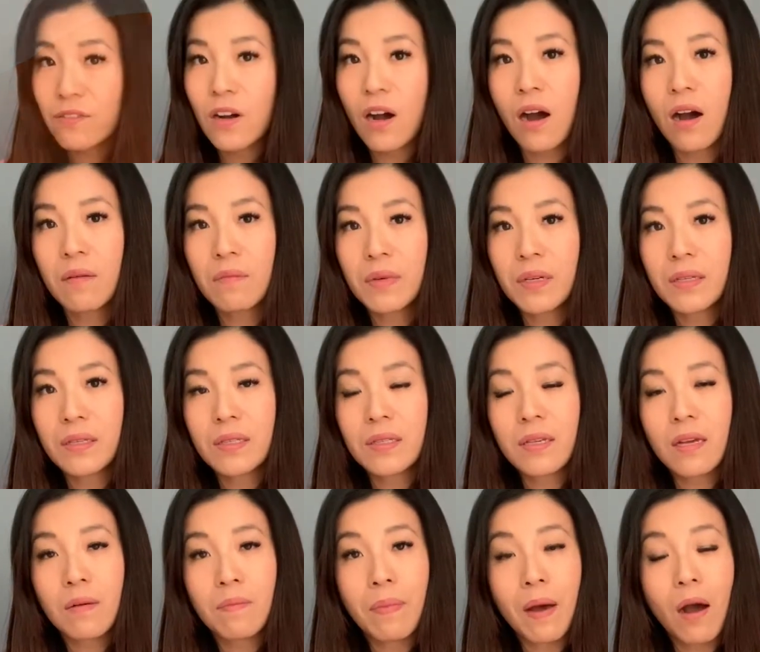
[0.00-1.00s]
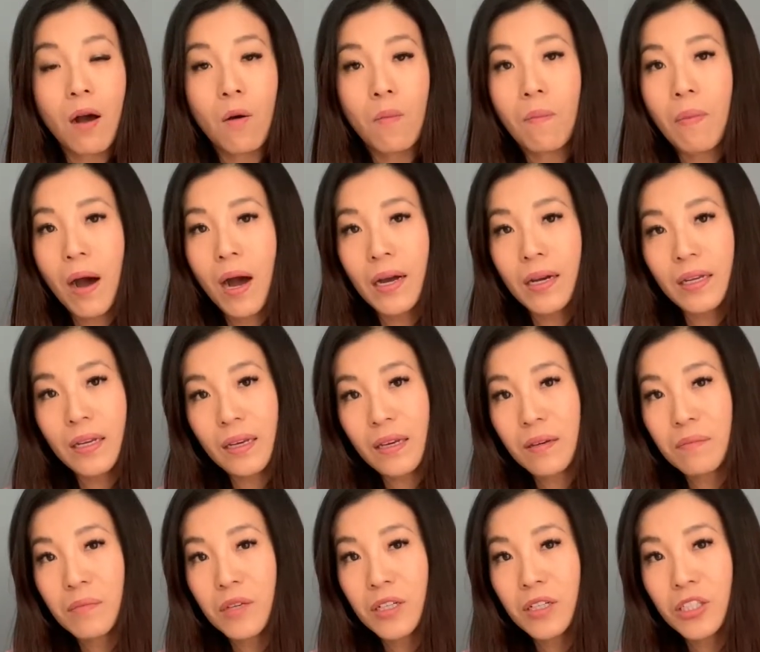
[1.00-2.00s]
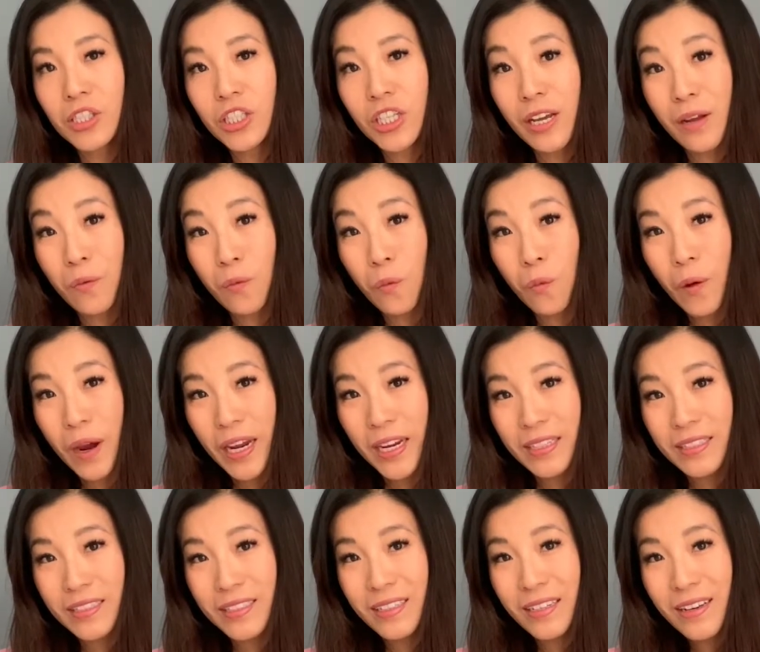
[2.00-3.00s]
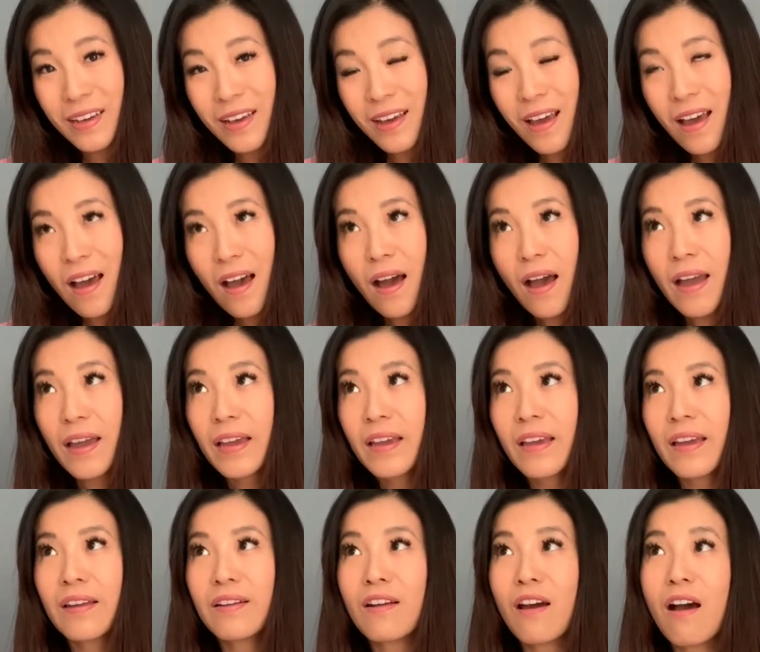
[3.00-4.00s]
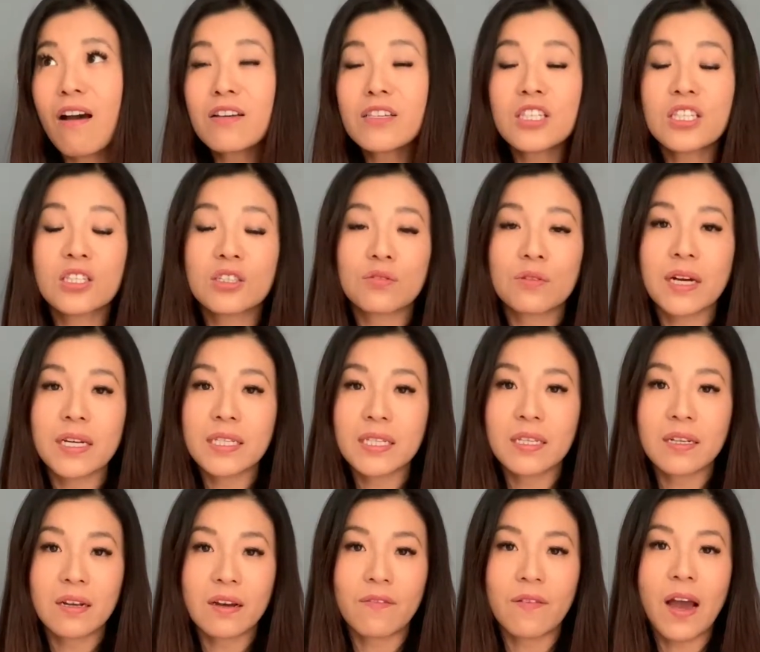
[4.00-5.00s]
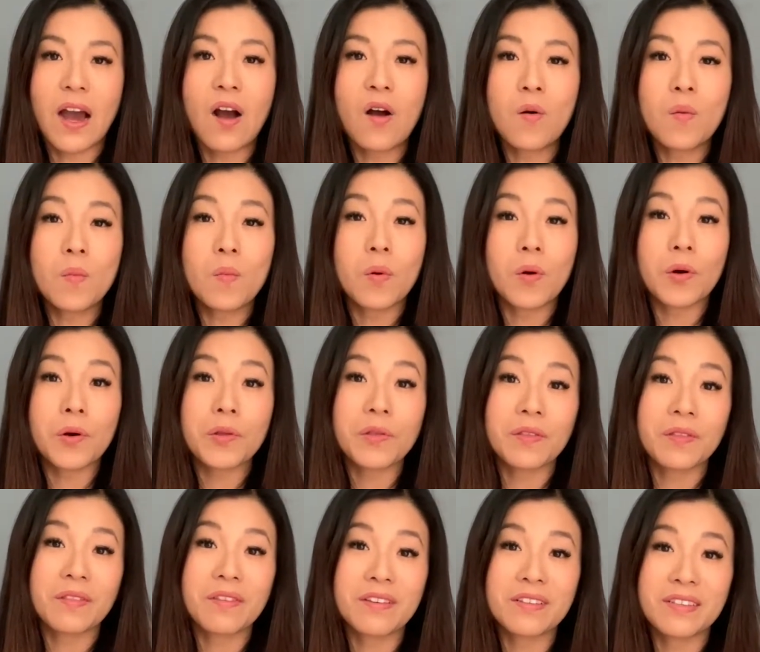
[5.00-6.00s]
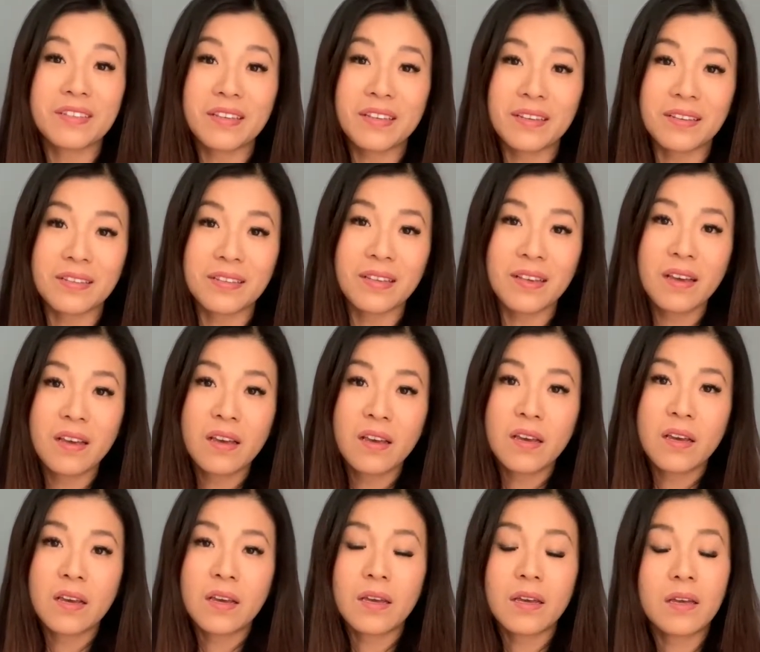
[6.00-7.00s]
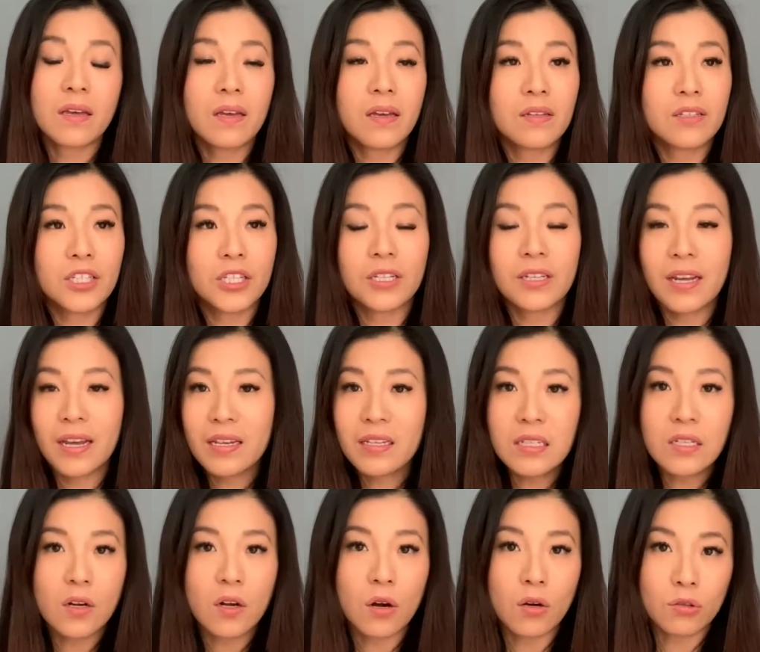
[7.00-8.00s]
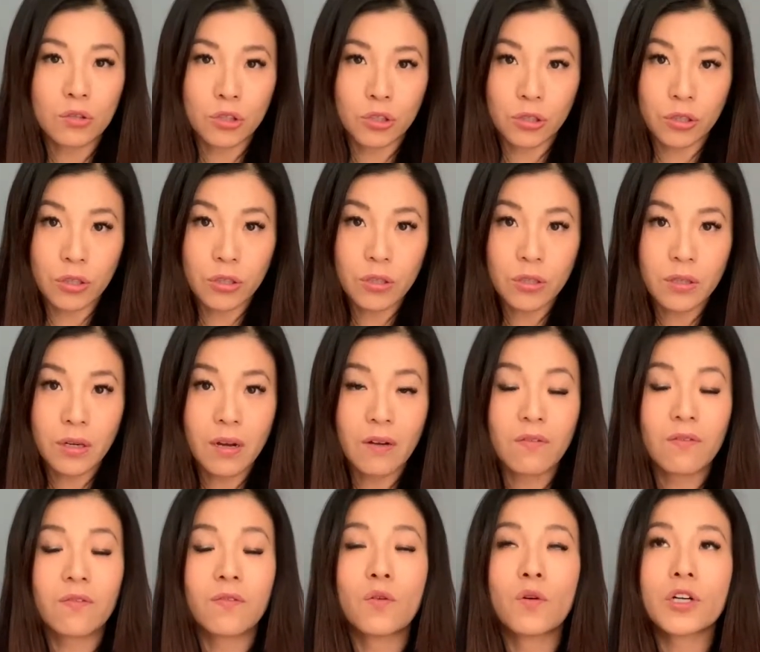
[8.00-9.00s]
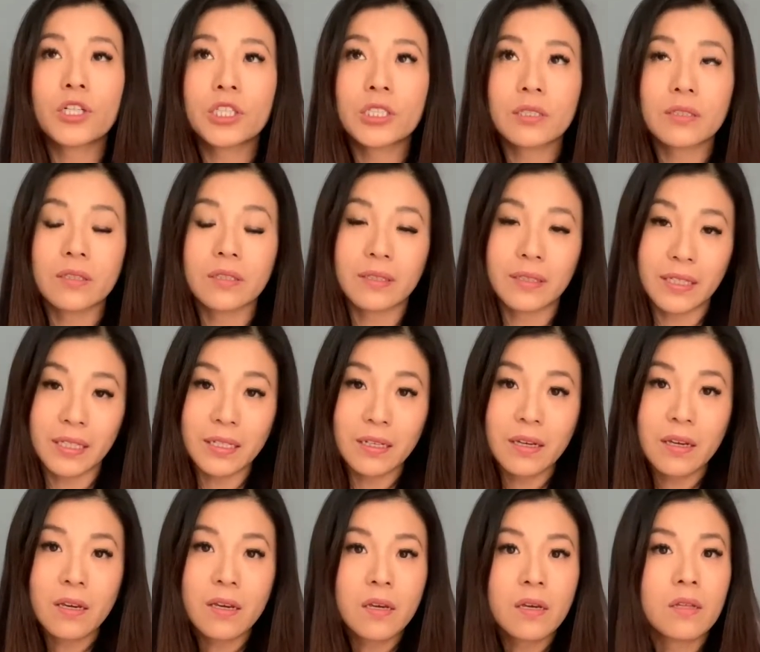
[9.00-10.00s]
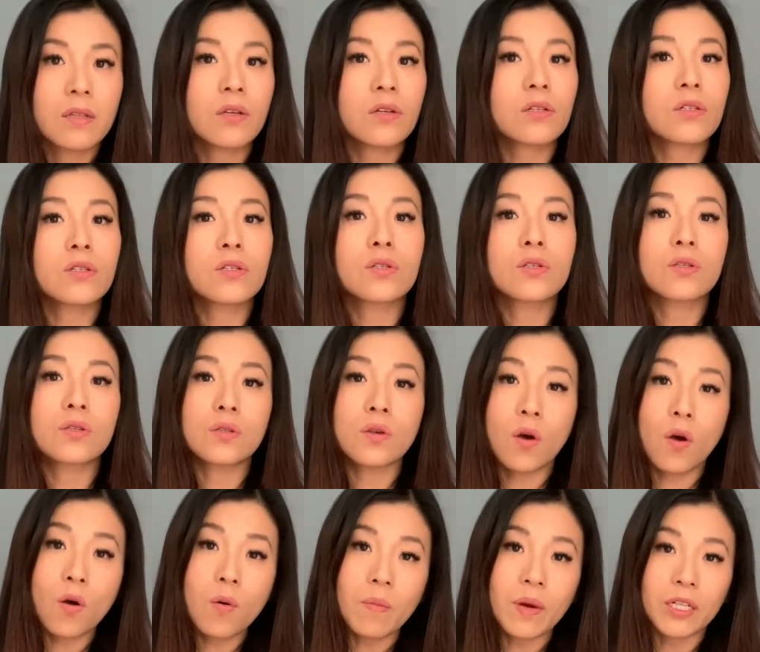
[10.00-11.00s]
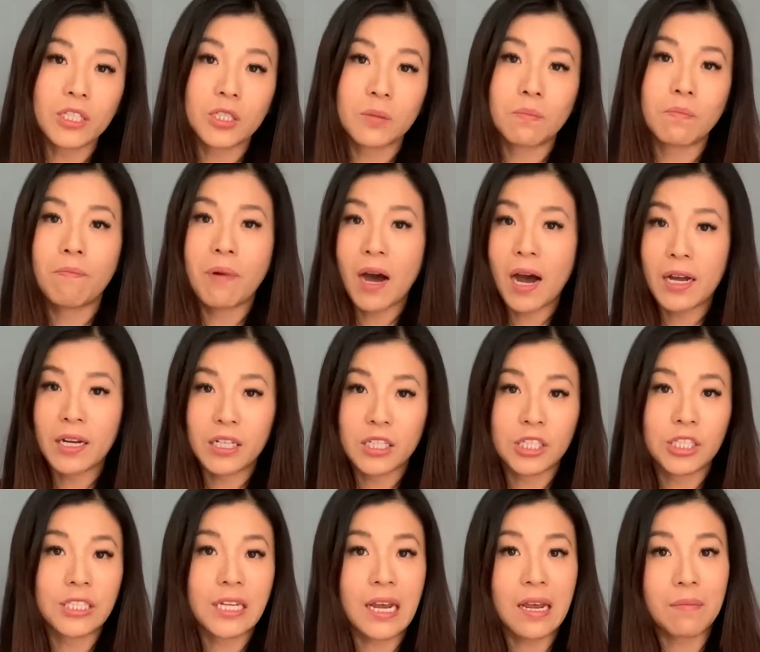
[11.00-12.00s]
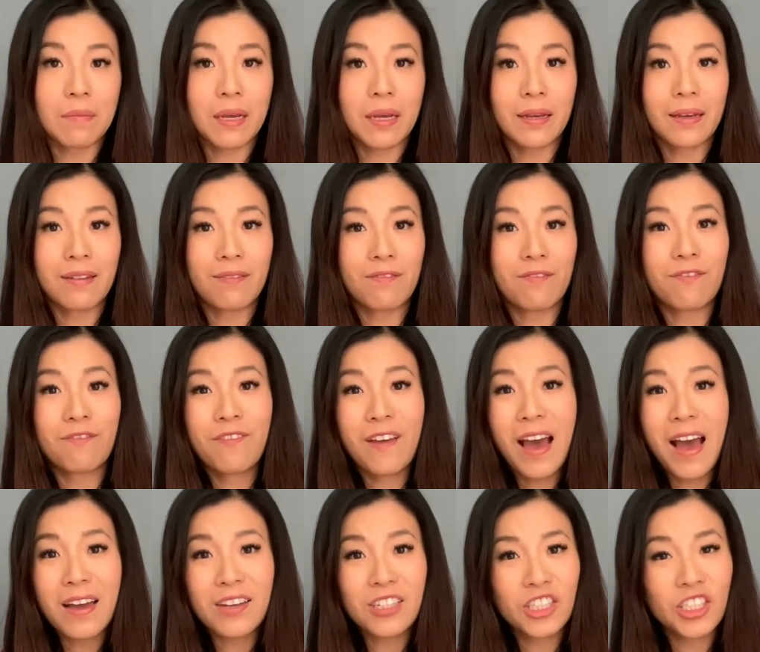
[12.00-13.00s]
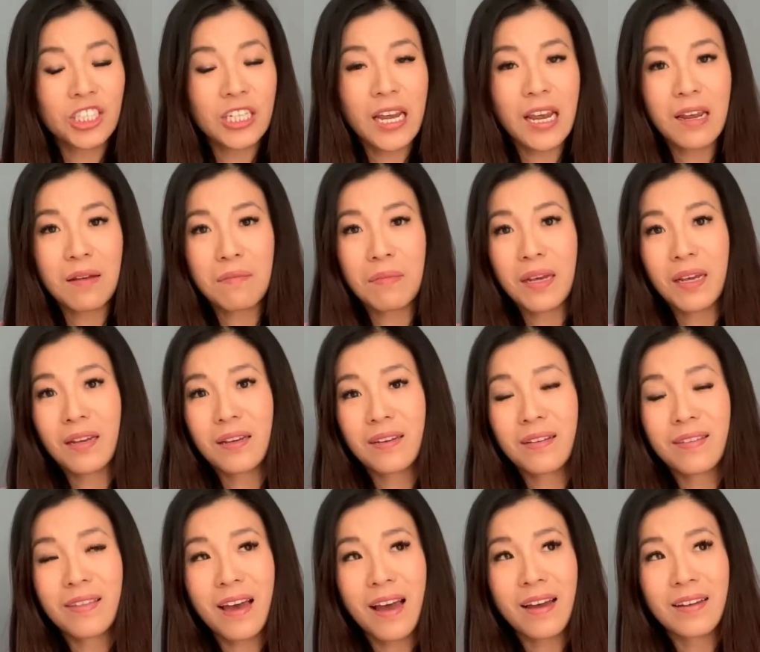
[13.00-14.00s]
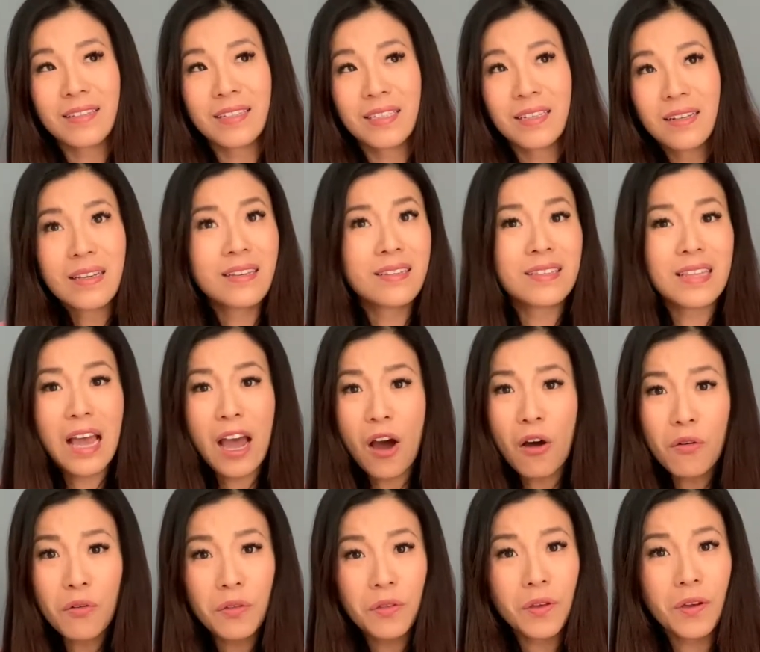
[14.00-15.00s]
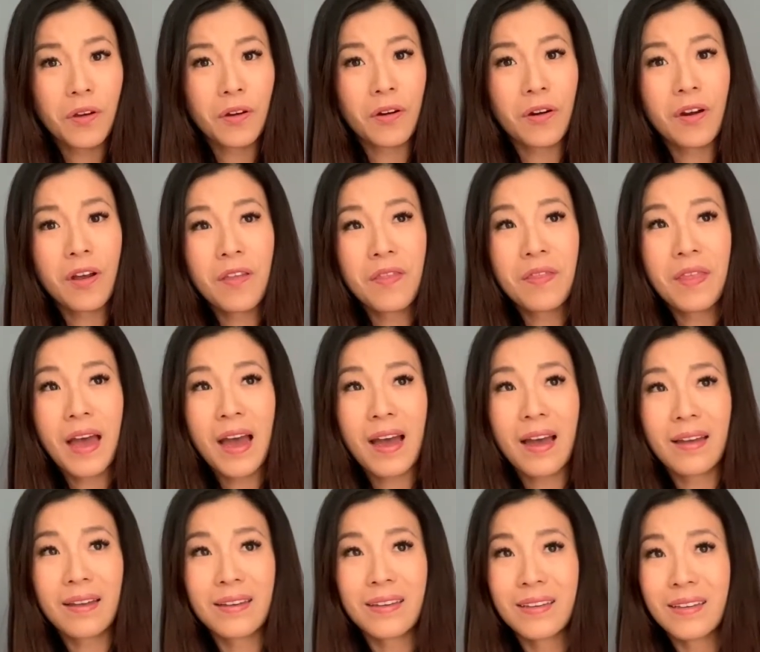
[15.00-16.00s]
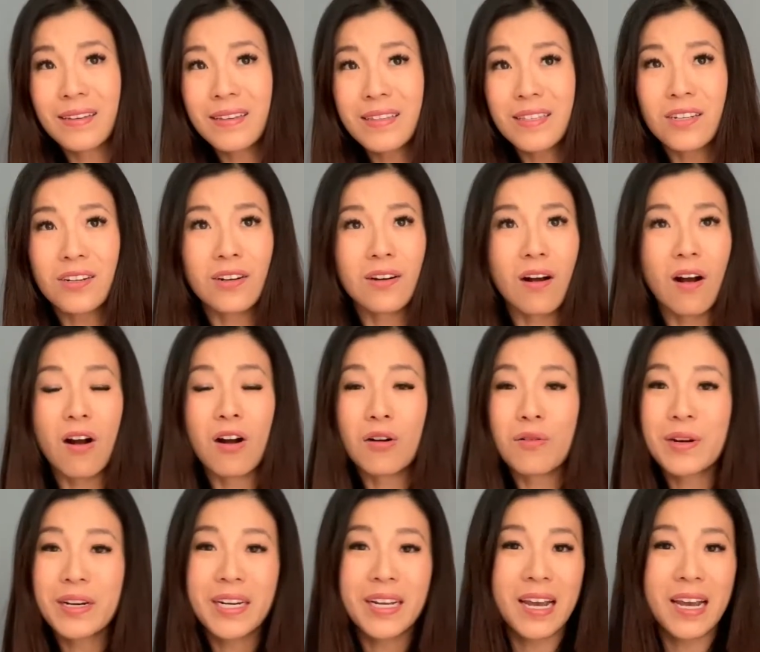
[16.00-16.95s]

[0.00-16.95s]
comments about body image and weight. I cannot stress enough how important this is. In today's culture, unfortunately, there is so much body shaming and fat shaming that is out there and that kids are already